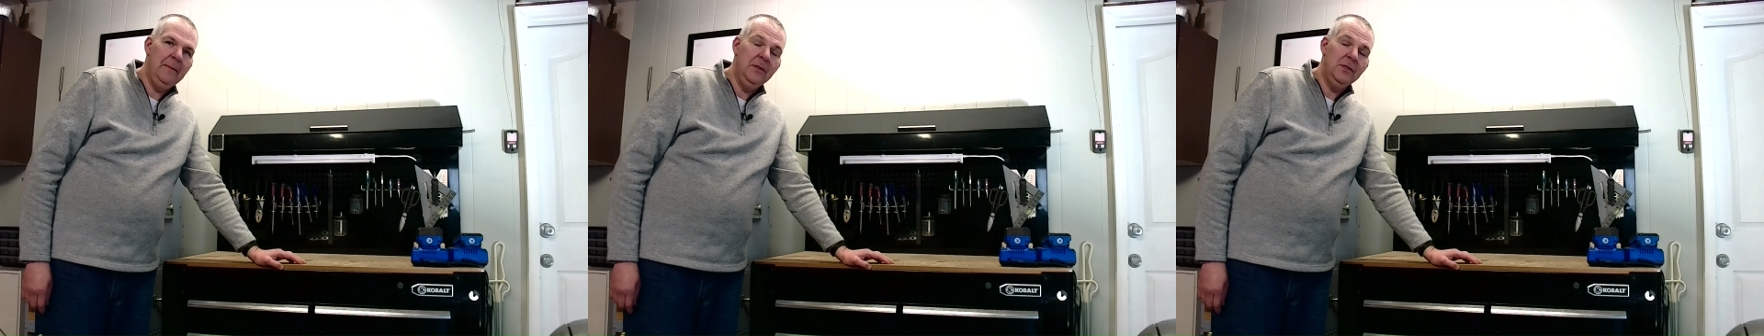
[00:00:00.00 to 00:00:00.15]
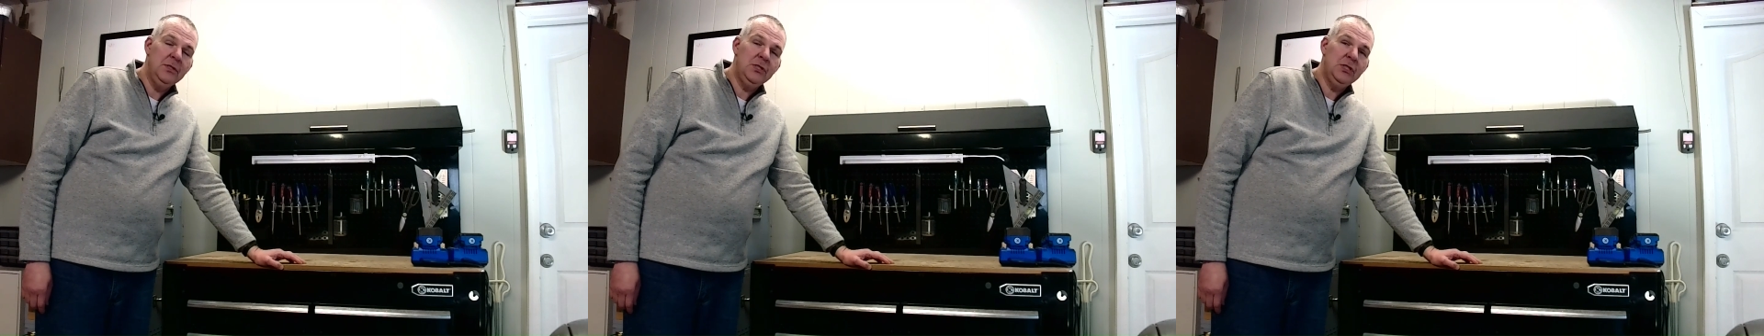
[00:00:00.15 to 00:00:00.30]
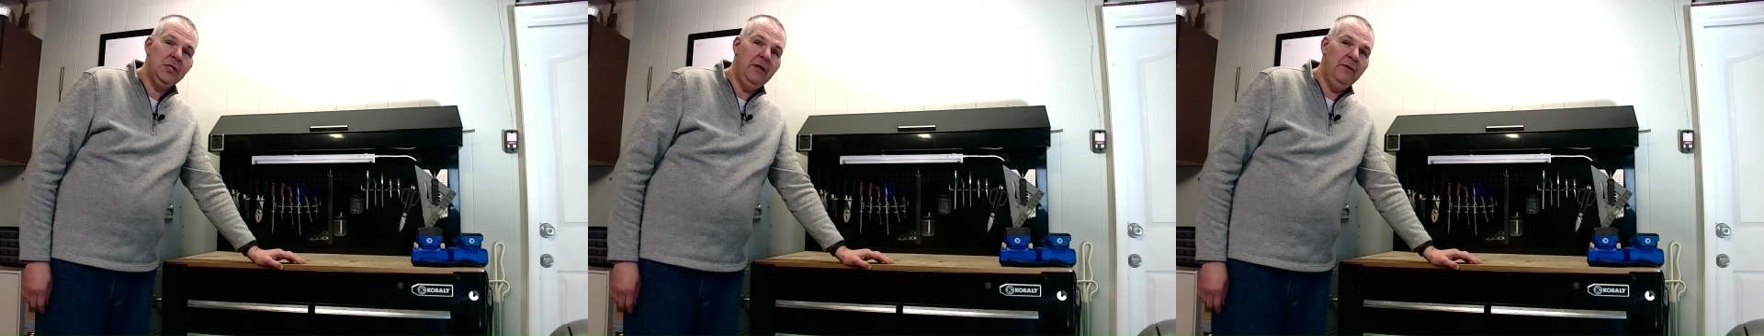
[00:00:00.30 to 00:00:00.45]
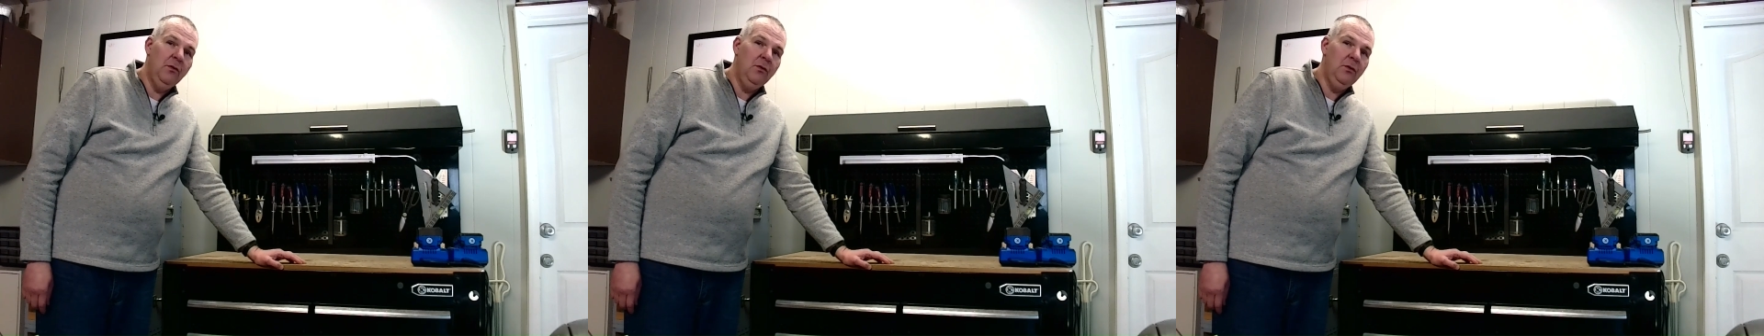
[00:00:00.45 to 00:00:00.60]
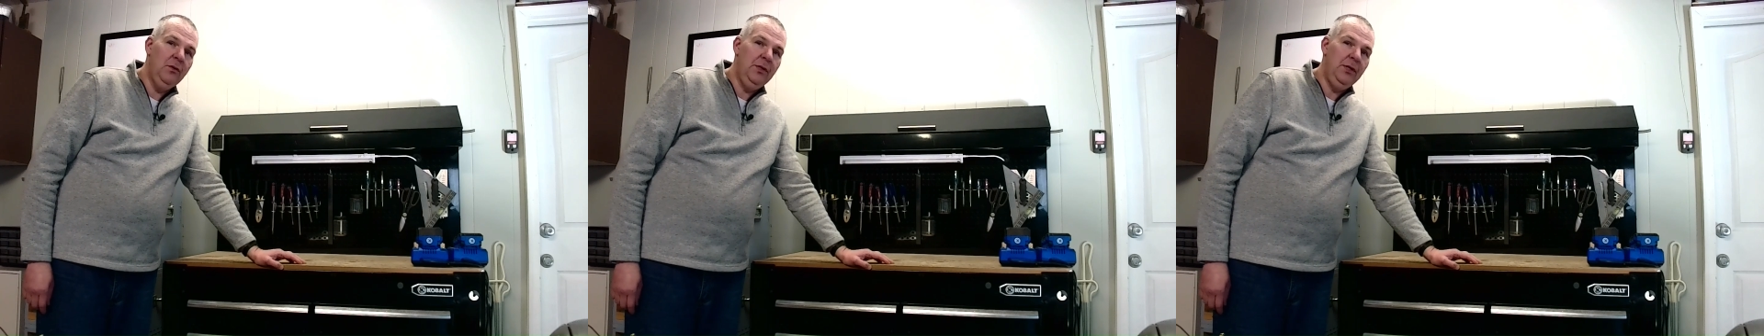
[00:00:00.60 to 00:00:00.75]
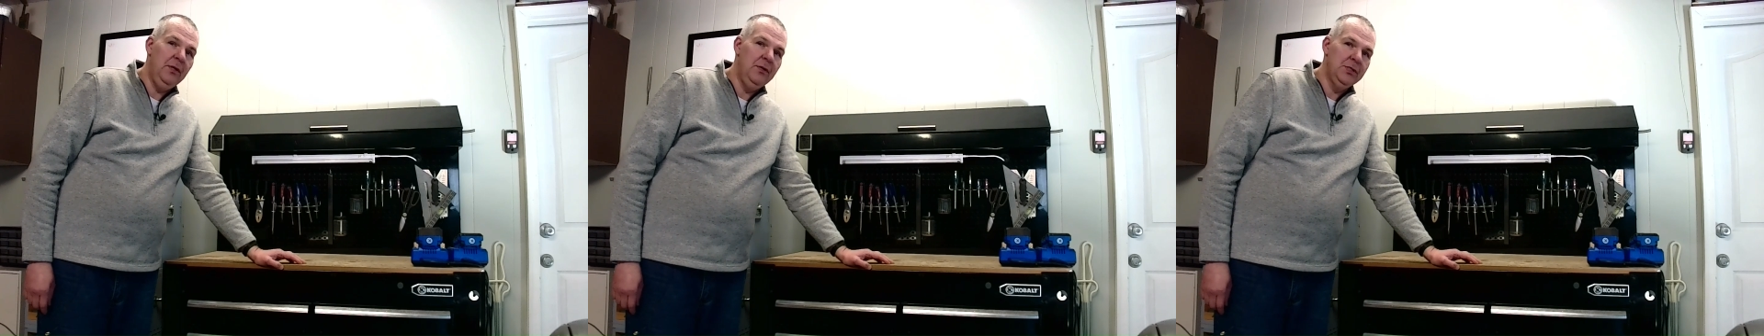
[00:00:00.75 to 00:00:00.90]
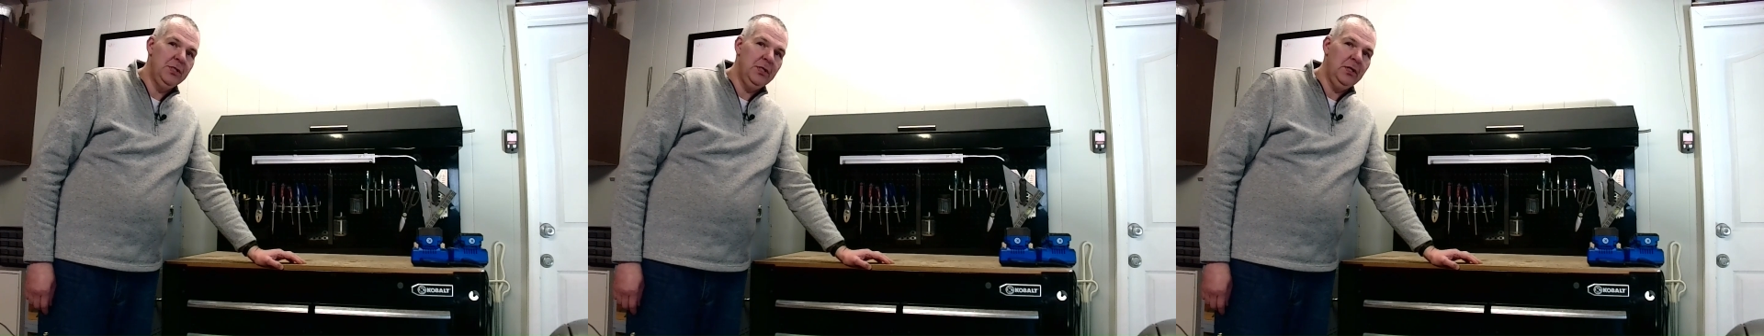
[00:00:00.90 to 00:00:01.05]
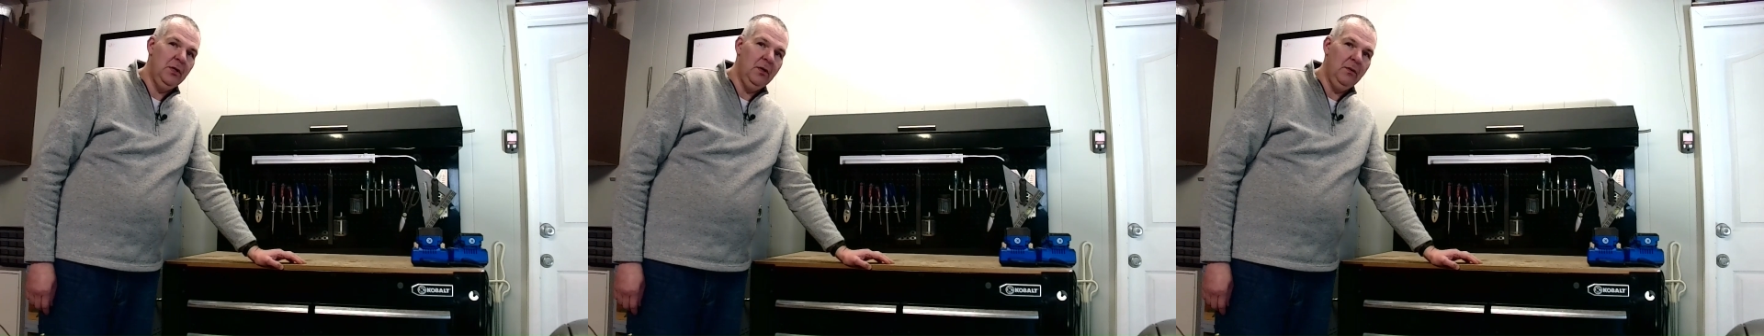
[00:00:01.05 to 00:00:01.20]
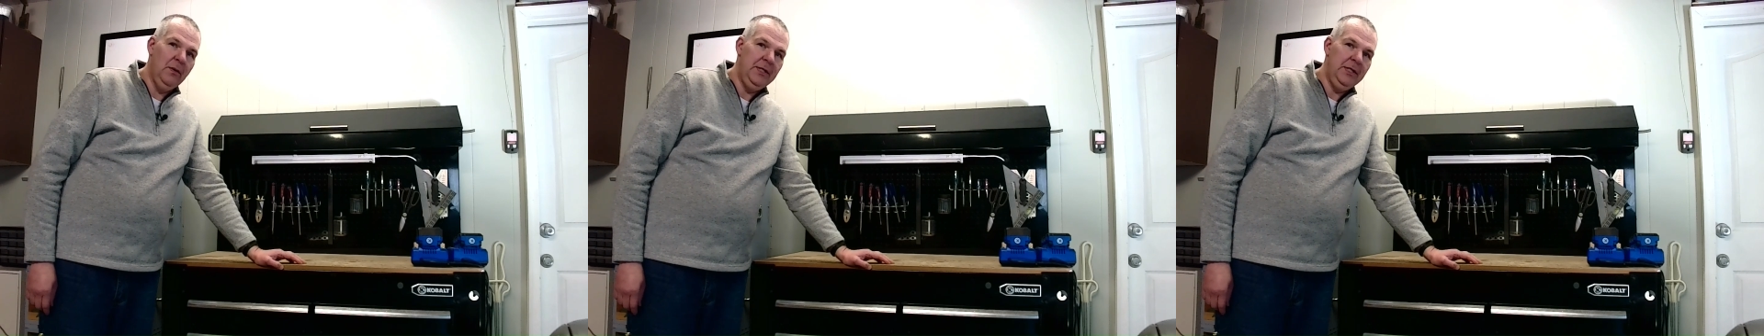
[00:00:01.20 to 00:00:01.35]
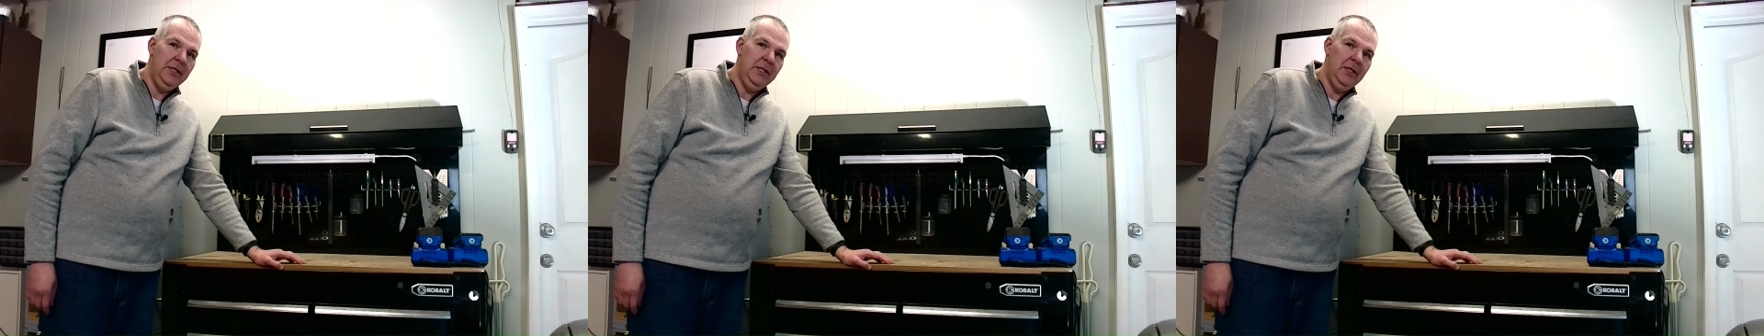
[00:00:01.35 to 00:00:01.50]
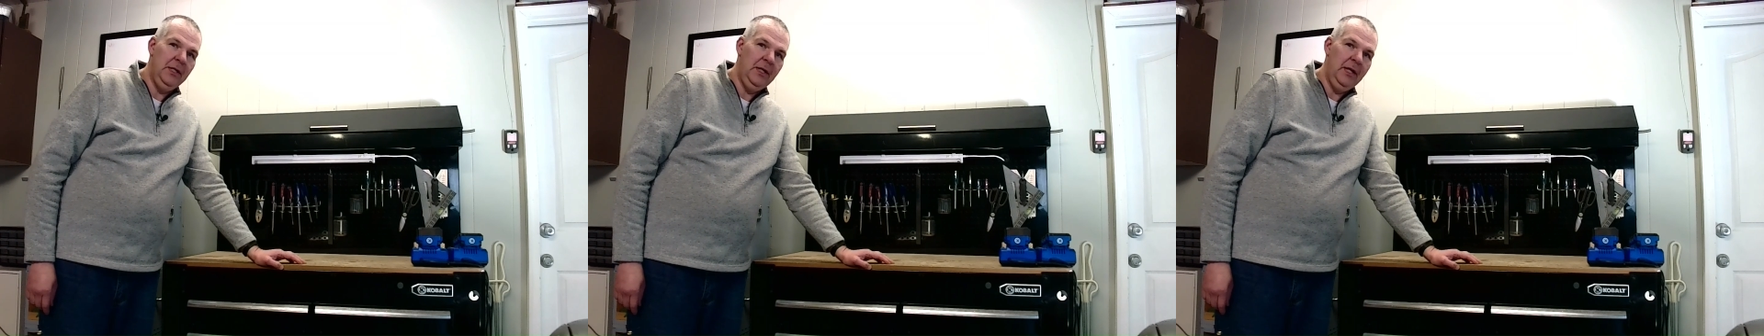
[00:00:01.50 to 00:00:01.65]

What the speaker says: Several years ago, I did